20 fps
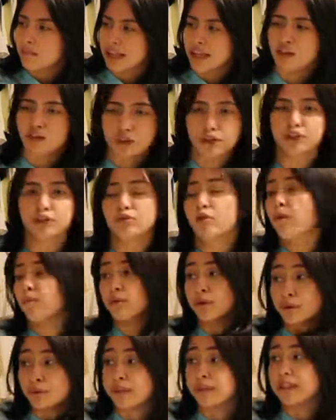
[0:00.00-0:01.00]
like, look, you know I'm
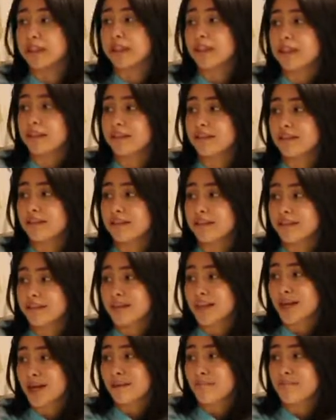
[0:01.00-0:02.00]
Puerto Rican.
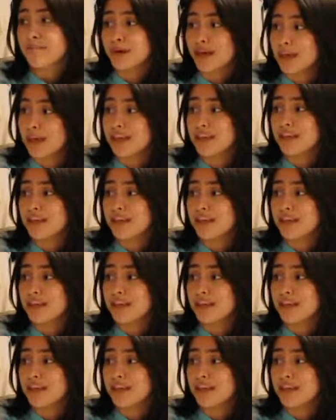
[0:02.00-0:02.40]
But